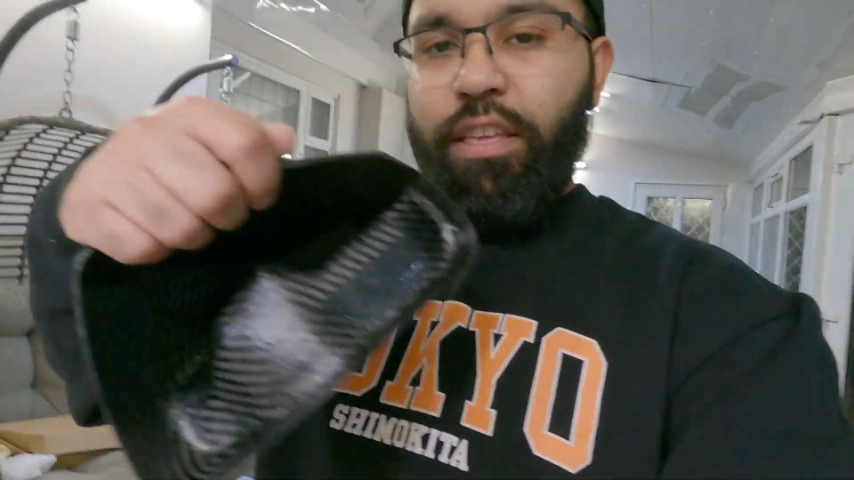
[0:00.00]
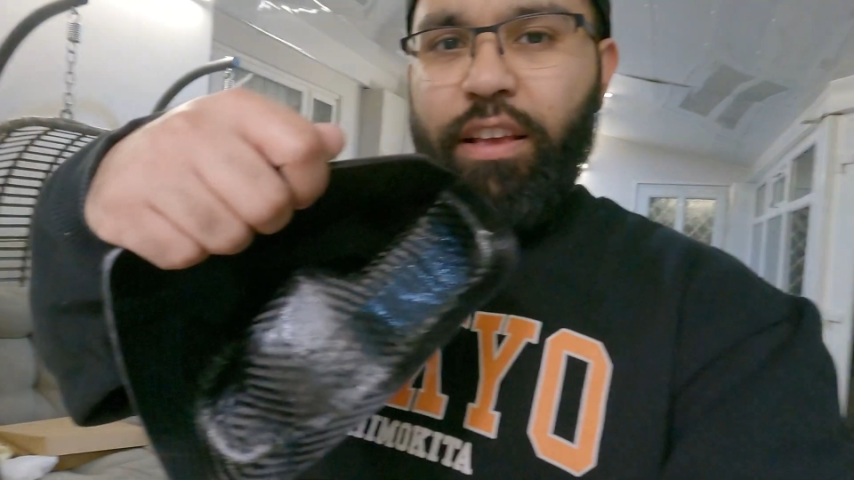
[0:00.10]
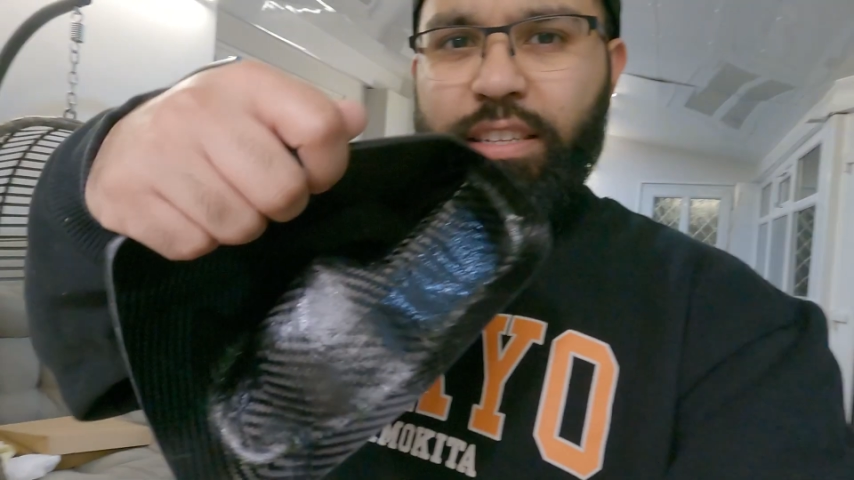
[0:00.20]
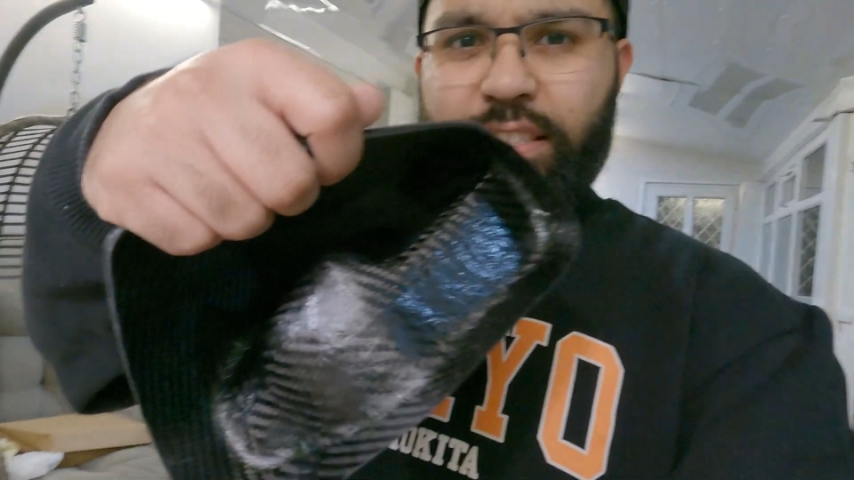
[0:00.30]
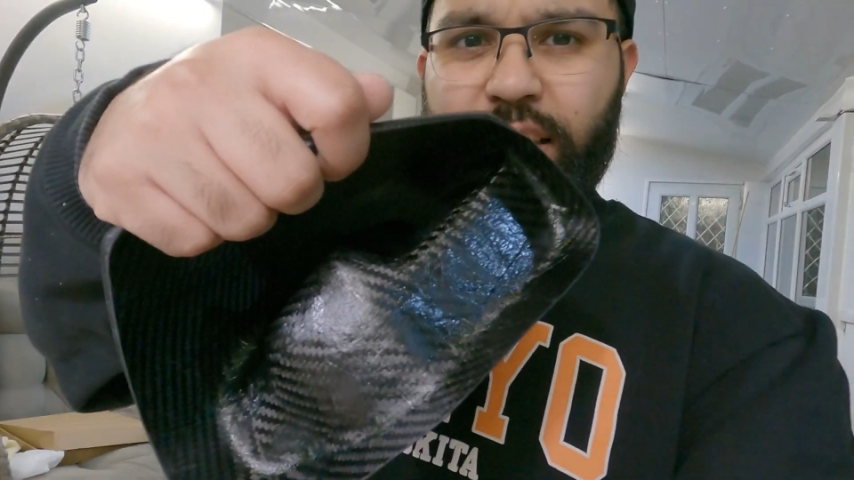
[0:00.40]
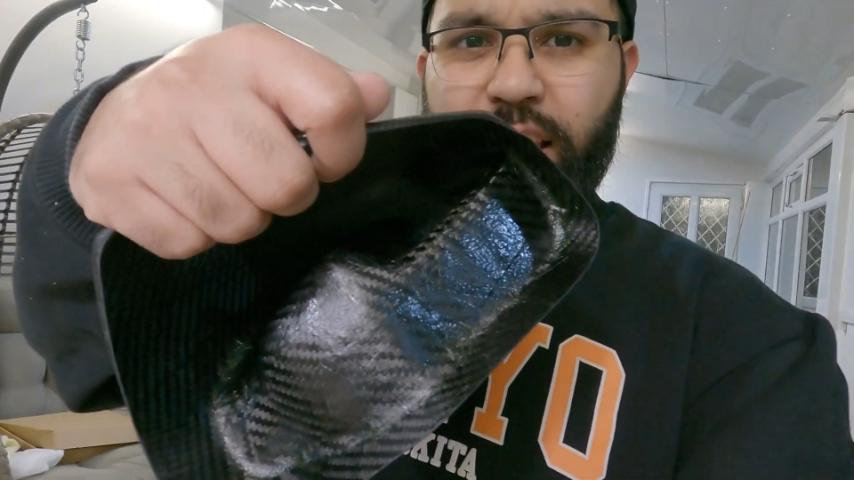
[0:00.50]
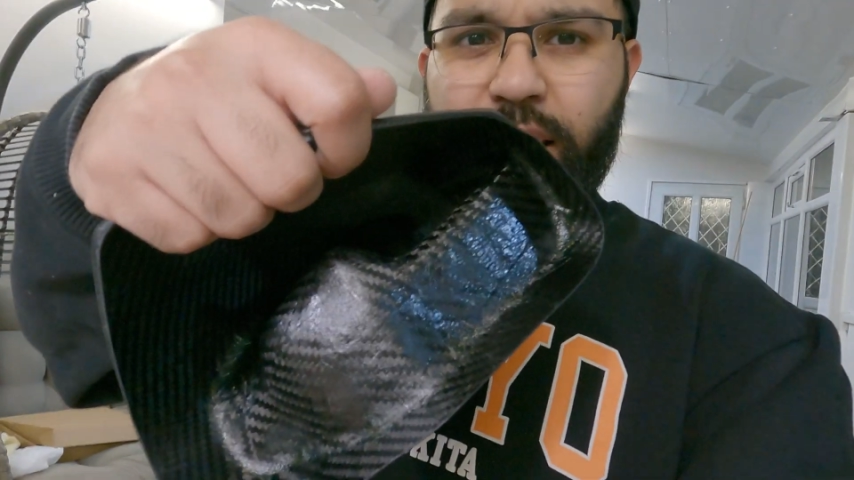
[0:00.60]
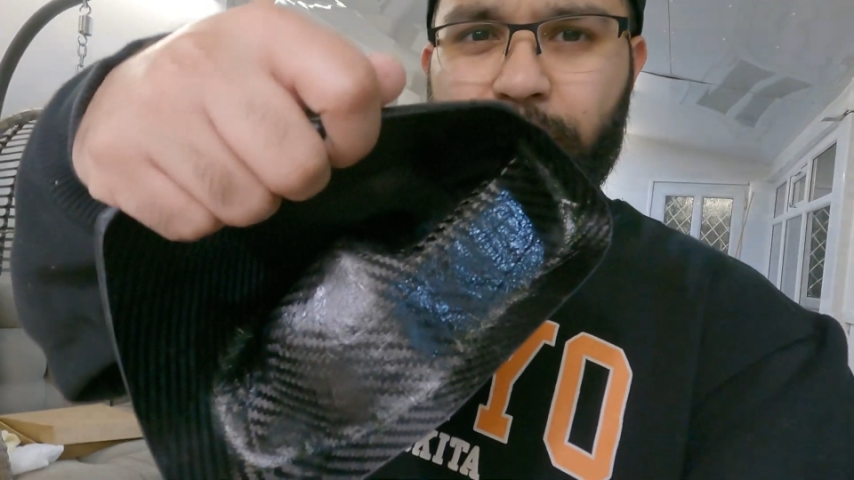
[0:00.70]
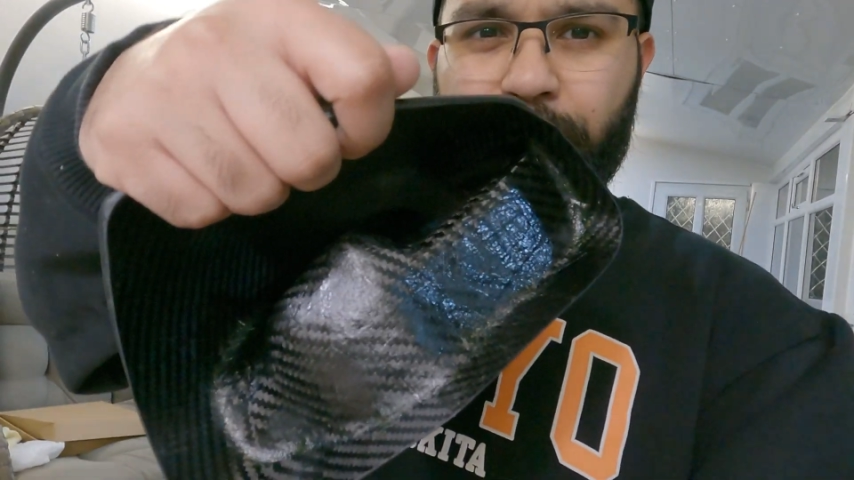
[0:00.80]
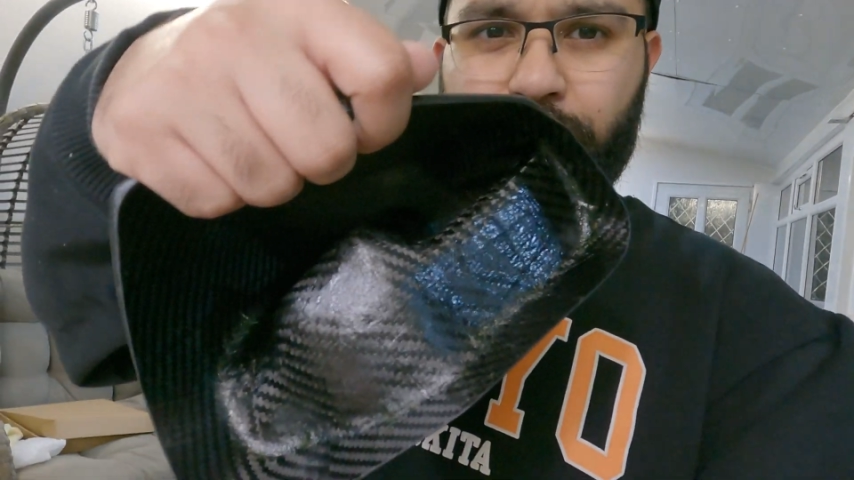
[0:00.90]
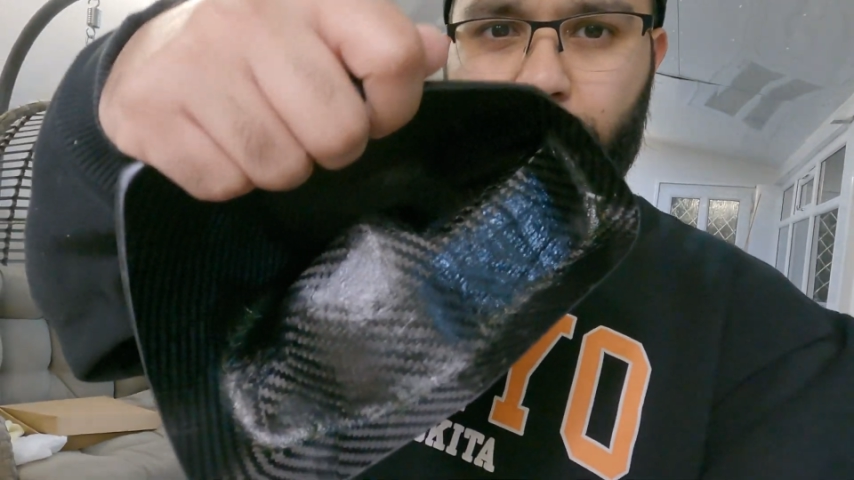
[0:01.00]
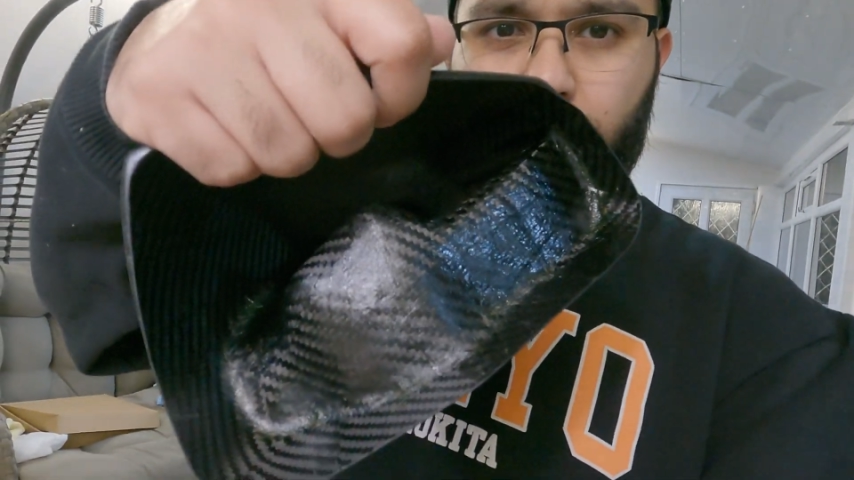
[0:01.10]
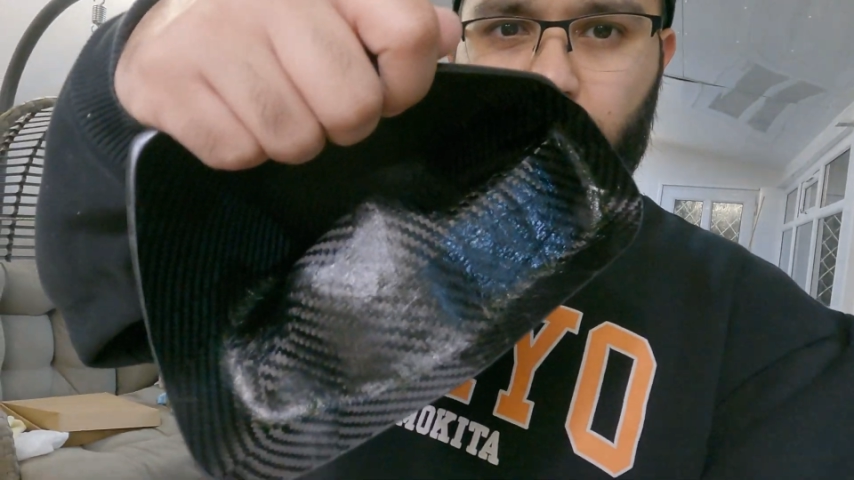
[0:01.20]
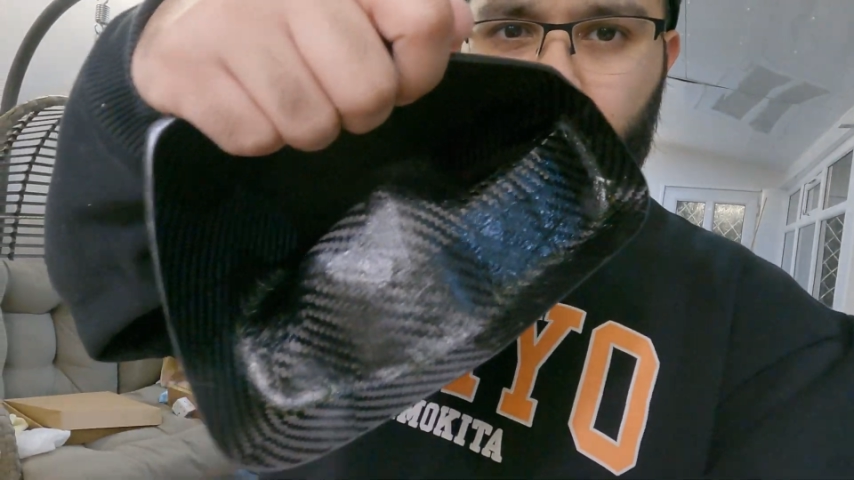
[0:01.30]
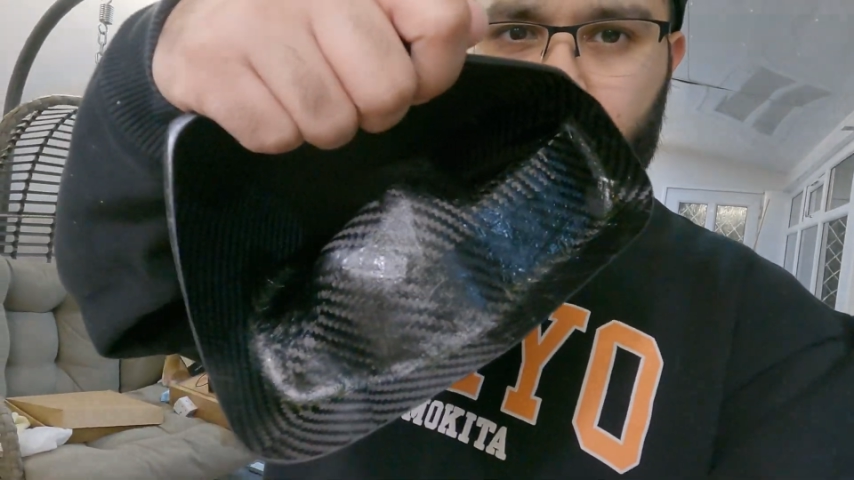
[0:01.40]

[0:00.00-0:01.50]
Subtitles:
You can see the